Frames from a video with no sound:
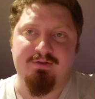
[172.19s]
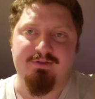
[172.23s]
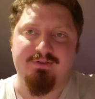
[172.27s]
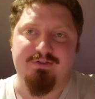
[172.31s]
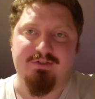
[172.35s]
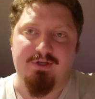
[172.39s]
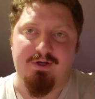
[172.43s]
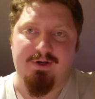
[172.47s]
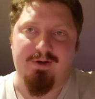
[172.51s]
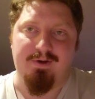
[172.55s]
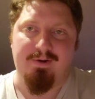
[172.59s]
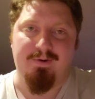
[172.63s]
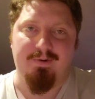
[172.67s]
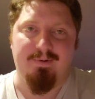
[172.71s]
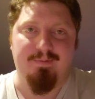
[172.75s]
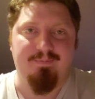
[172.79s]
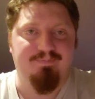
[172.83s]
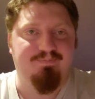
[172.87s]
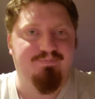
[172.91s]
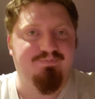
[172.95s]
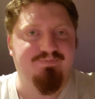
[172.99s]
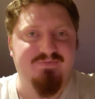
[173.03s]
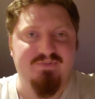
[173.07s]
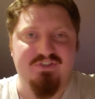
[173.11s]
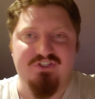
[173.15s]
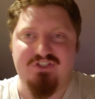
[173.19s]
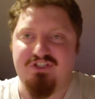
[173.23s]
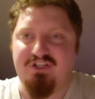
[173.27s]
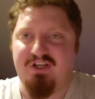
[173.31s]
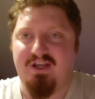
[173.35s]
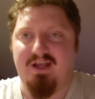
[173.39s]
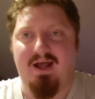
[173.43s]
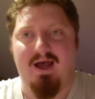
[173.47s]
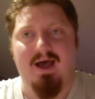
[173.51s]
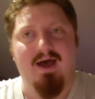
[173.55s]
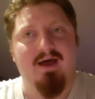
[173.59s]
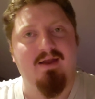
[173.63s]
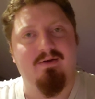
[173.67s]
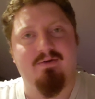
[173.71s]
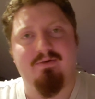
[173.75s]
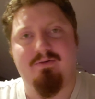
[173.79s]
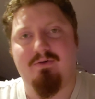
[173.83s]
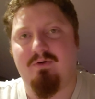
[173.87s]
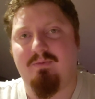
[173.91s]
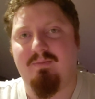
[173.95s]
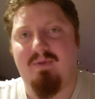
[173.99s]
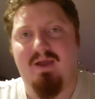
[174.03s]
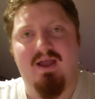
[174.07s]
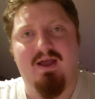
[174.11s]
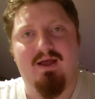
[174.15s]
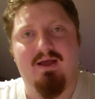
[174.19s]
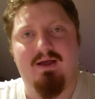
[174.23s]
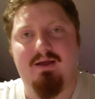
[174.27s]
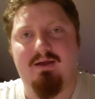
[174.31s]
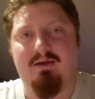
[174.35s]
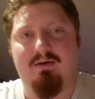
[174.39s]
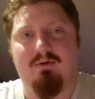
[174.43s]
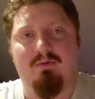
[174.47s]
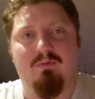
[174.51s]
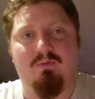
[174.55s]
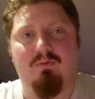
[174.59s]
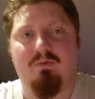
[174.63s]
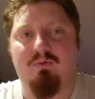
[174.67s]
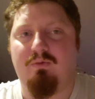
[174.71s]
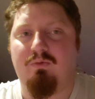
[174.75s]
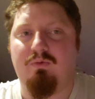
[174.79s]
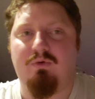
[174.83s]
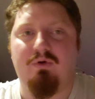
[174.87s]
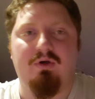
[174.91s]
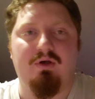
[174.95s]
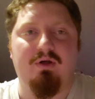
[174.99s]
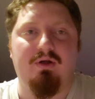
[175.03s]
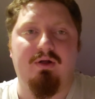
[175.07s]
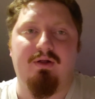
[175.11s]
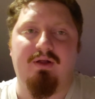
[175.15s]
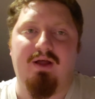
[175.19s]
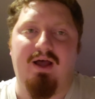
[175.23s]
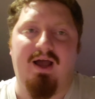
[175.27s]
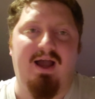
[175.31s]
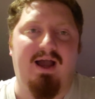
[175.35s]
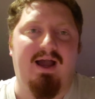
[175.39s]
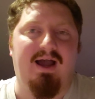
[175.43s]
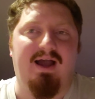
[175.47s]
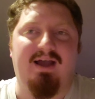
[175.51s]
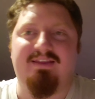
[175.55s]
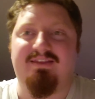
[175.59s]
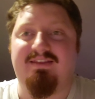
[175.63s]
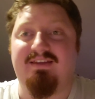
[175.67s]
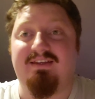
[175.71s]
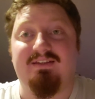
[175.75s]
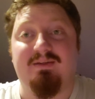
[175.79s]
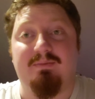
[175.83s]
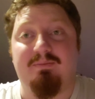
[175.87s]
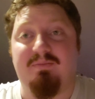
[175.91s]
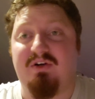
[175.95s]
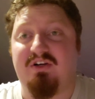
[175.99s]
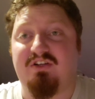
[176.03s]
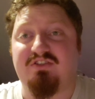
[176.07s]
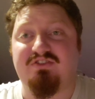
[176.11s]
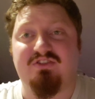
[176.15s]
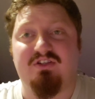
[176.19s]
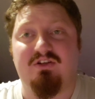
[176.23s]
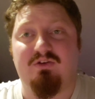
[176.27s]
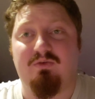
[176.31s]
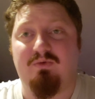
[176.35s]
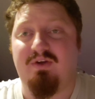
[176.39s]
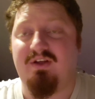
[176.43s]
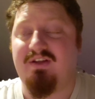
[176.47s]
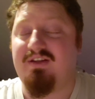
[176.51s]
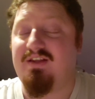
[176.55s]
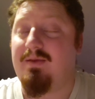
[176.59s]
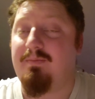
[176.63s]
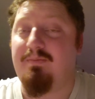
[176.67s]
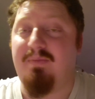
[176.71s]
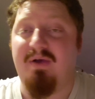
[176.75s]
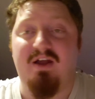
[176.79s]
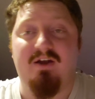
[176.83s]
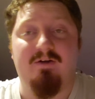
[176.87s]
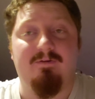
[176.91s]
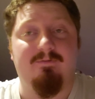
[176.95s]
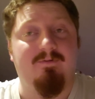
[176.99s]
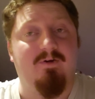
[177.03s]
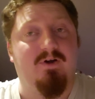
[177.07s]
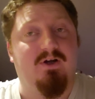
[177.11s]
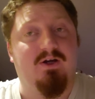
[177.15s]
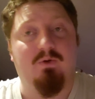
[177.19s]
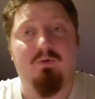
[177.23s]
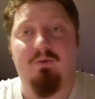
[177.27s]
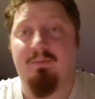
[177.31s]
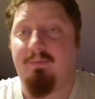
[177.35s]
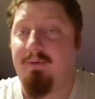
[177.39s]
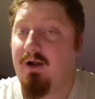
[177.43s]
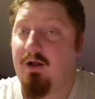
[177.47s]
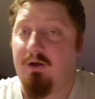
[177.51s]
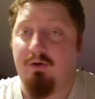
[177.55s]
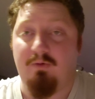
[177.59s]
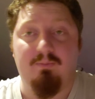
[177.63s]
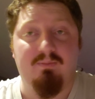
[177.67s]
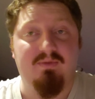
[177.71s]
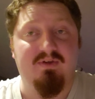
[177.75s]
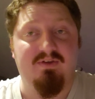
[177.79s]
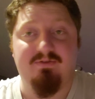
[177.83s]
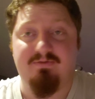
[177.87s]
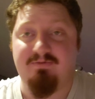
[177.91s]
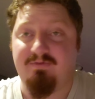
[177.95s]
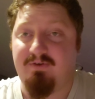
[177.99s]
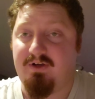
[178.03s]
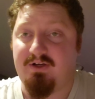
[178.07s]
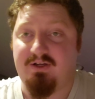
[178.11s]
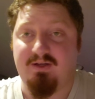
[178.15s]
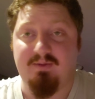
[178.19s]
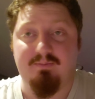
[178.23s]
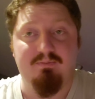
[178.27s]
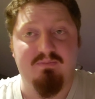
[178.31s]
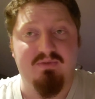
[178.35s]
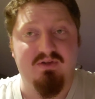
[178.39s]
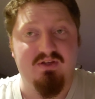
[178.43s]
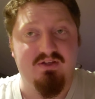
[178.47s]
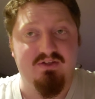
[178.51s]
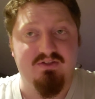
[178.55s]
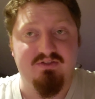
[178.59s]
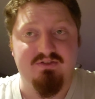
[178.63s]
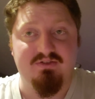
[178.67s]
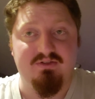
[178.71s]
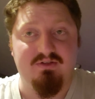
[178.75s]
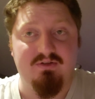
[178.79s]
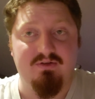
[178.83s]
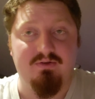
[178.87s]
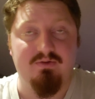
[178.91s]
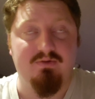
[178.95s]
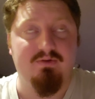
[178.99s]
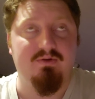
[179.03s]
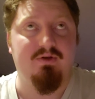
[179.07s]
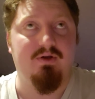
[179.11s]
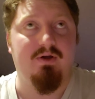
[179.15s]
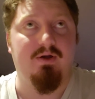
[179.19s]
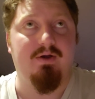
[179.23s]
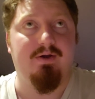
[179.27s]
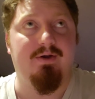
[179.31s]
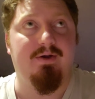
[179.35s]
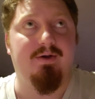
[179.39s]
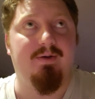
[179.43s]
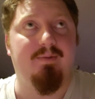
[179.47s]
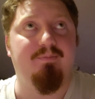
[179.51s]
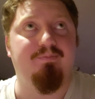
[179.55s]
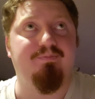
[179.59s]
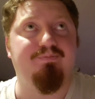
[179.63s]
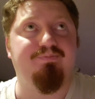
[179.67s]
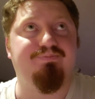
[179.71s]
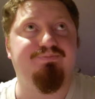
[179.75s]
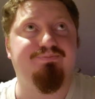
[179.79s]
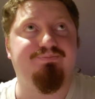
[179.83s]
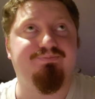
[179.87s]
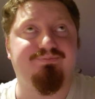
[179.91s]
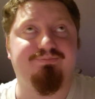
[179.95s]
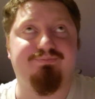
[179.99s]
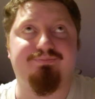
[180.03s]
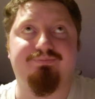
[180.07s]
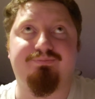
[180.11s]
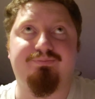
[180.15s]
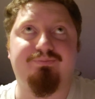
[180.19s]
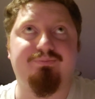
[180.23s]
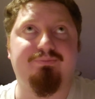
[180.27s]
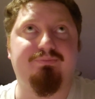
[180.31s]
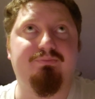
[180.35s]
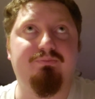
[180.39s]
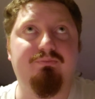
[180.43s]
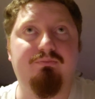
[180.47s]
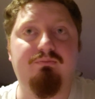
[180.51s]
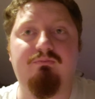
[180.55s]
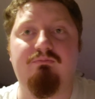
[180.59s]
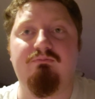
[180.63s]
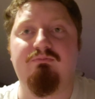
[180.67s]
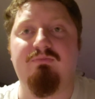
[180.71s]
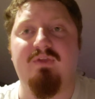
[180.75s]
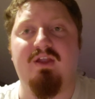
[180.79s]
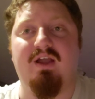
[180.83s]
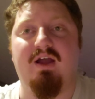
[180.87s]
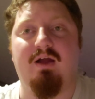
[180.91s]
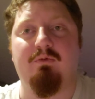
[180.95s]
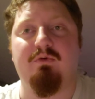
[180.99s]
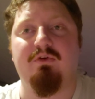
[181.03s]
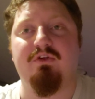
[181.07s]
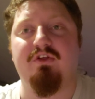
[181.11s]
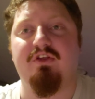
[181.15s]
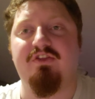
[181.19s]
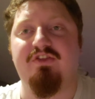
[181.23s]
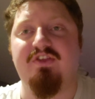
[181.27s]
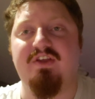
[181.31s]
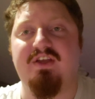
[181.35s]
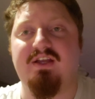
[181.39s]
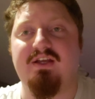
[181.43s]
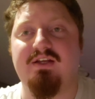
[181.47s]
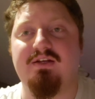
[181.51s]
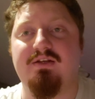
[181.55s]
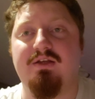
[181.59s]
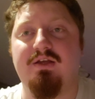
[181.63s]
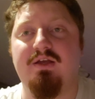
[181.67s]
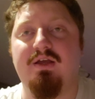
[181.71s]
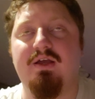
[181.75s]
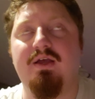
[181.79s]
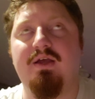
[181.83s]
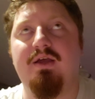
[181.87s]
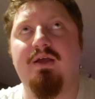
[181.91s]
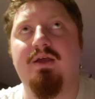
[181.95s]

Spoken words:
So, shit, I don't know, man. Well, I think the Bucs are going to win. They better fucking win. I wouldn't be fucking pissed, dude. I really think it